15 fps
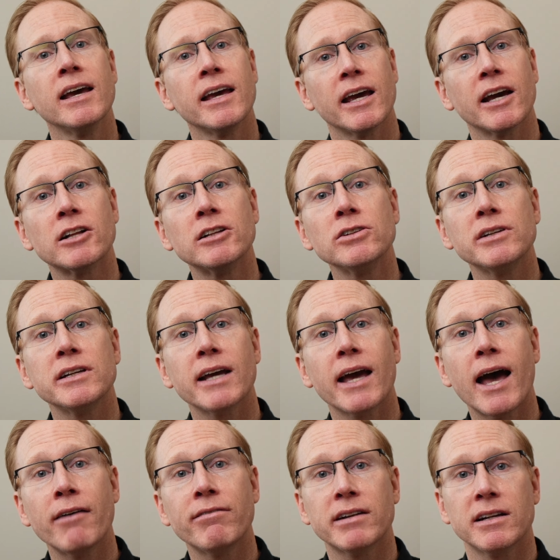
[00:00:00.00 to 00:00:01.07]
including
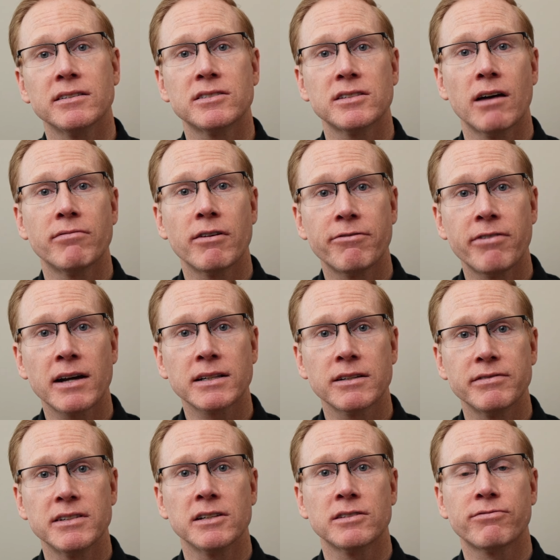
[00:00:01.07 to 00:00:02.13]
evidence of
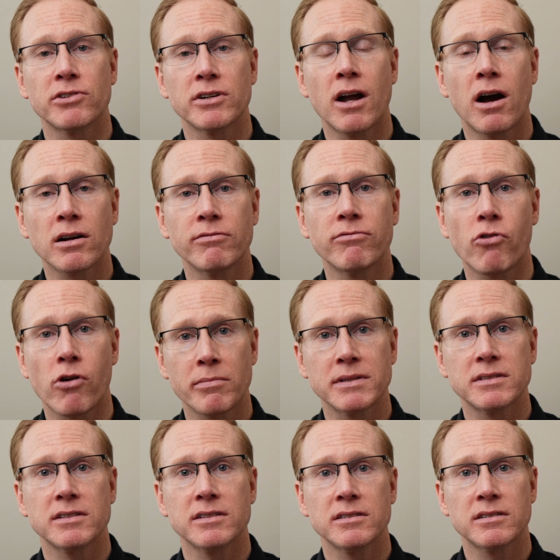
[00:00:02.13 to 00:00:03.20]
effectiveness for
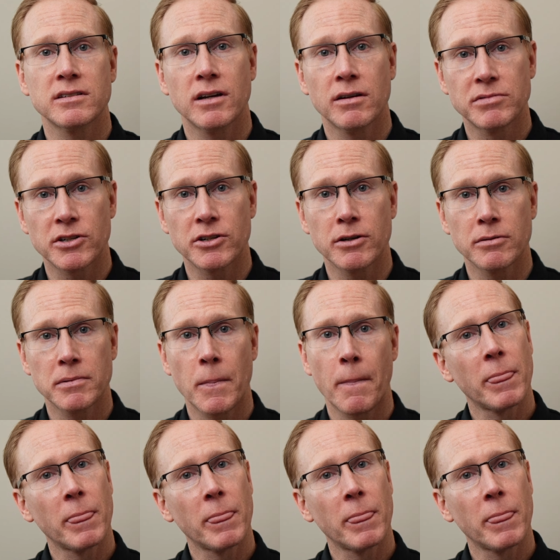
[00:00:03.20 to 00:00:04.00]
nonconformances observed.